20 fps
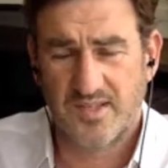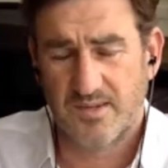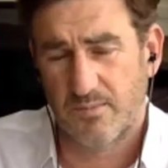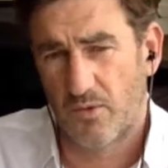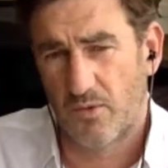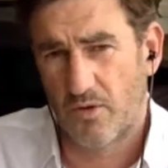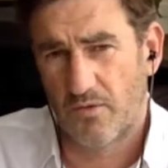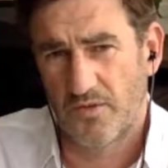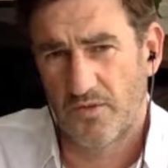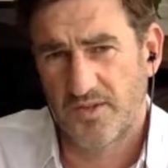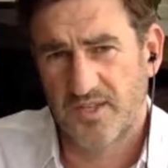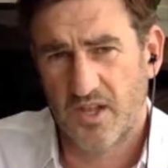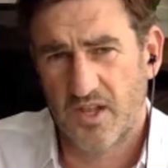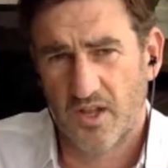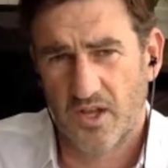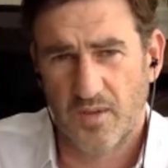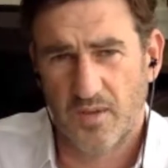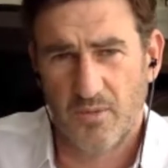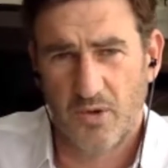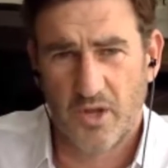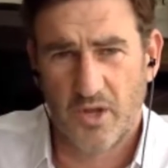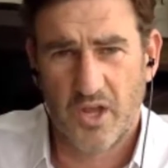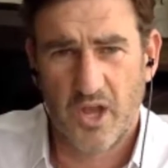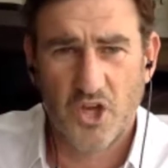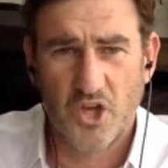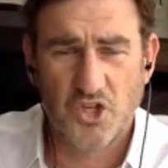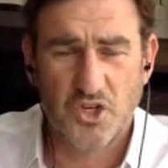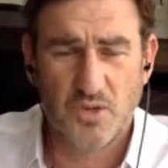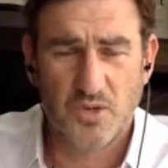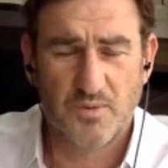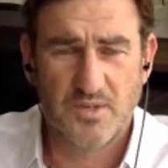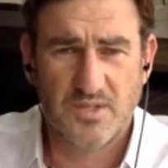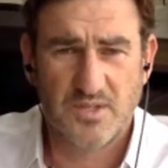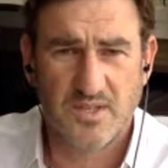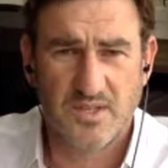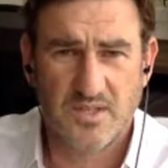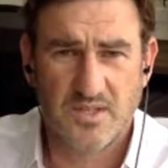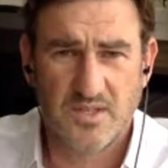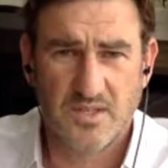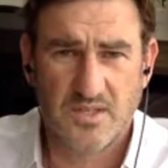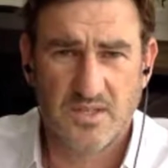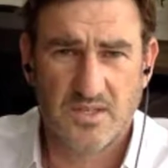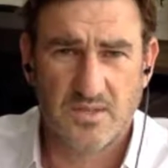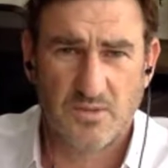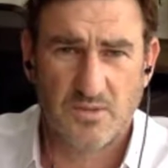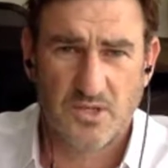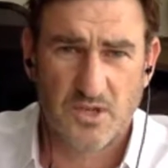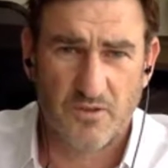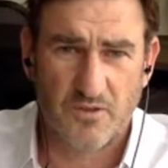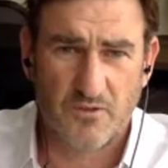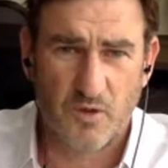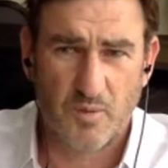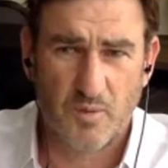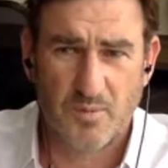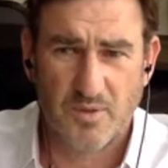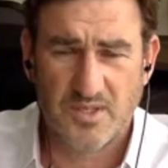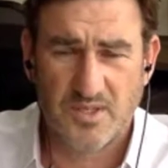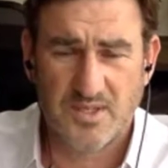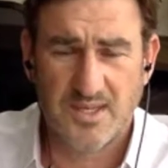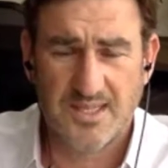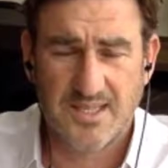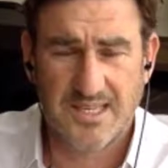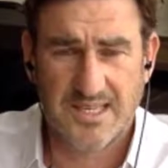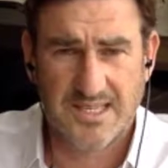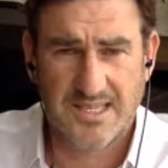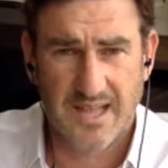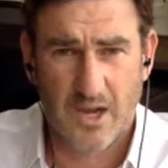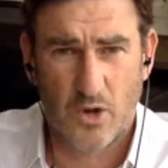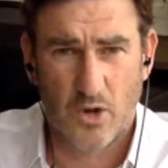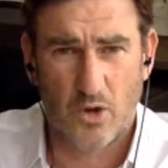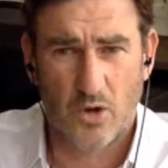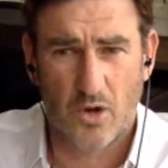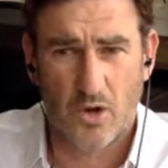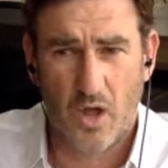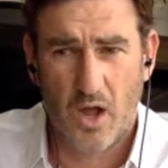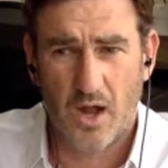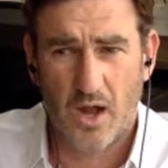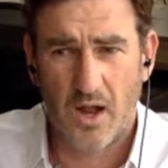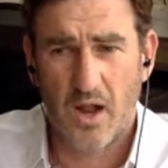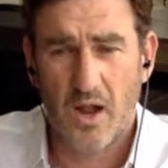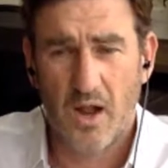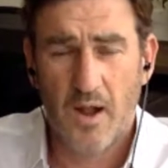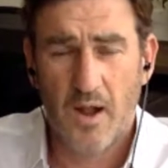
some more of the telecommunication businesses, some software businesses that looked like